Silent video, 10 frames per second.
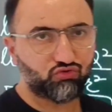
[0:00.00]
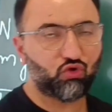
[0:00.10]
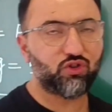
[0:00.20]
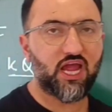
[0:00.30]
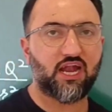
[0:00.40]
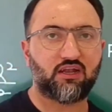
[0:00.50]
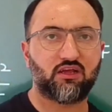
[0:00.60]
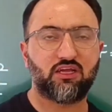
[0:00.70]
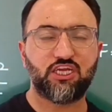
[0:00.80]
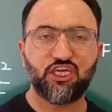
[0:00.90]
so
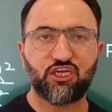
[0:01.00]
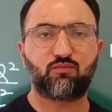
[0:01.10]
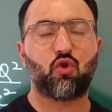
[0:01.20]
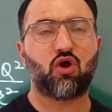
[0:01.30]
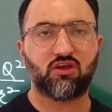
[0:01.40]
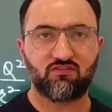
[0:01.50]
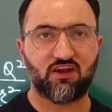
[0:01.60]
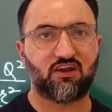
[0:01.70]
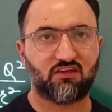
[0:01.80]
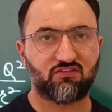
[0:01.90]
that each block is
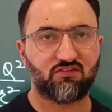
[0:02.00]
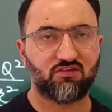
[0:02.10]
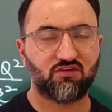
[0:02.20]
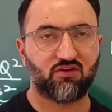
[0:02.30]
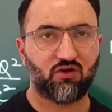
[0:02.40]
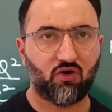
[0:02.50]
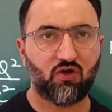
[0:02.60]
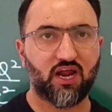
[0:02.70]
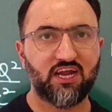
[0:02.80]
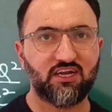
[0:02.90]
at rest.
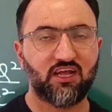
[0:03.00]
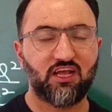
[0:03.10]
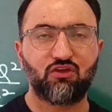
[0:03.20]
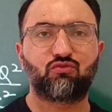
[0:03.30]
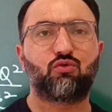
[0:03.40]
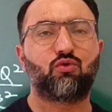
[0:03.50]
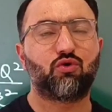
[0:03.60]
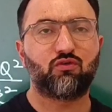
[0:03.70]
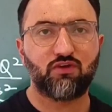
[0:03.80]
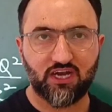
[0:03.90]
All right,
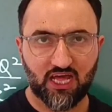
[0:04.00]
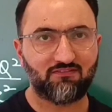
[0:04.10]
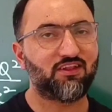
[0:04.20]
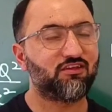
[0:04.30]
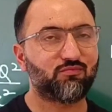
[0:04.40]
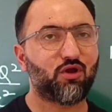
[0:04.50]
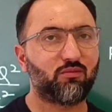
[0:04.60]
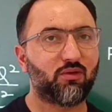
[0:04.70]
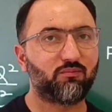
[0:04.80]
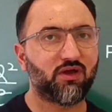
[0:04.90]
so we're done with this
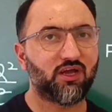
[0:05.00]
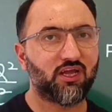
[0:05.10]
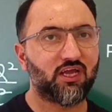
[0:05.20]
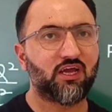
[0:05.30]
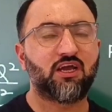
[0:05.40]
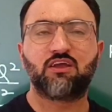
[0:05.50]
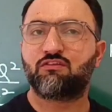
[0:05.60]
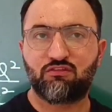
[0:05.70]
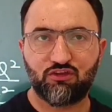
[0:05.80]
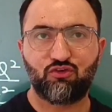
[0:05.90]
problem.
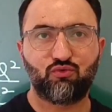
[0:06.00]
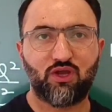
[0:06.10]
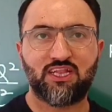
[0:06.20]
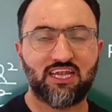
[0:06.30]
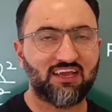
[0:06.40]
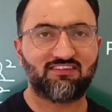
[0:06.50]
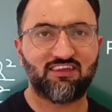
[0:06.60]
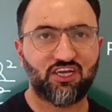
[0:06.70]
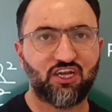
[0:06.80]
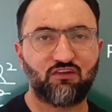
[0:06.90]
See you in the
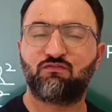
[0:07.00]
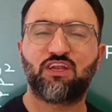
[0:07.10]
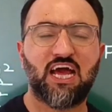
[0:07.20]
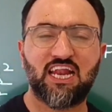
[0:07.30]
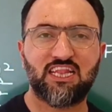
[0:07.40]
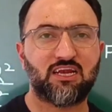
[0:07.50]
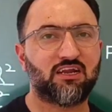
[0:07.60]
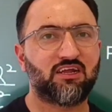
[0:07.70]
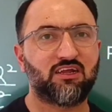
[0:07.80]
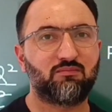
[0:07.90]
next session with another
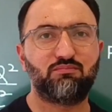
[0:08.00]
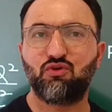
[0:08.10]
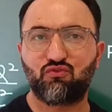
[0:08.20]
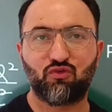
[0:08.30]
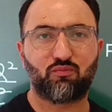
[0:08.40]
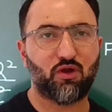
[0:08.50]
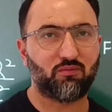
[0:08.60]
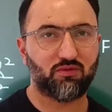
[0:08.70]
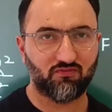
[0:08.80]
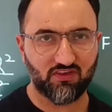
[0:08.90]
beautiful
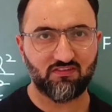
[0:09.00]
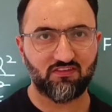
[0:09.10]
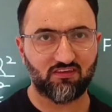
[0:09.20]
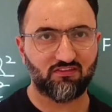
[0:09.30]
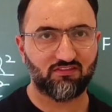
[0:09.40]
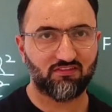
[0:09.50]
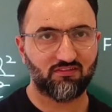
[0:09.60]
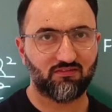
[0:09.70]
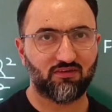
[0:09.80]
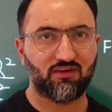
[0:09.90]
problem of the physics.
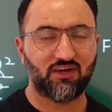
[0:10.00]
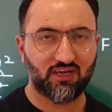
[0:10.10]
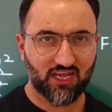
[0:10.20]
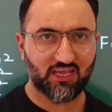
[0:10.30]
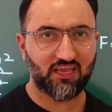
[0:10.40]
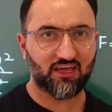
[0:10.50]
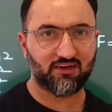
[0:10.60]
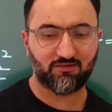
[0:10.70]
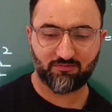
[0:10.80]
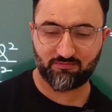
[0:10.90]
Take care.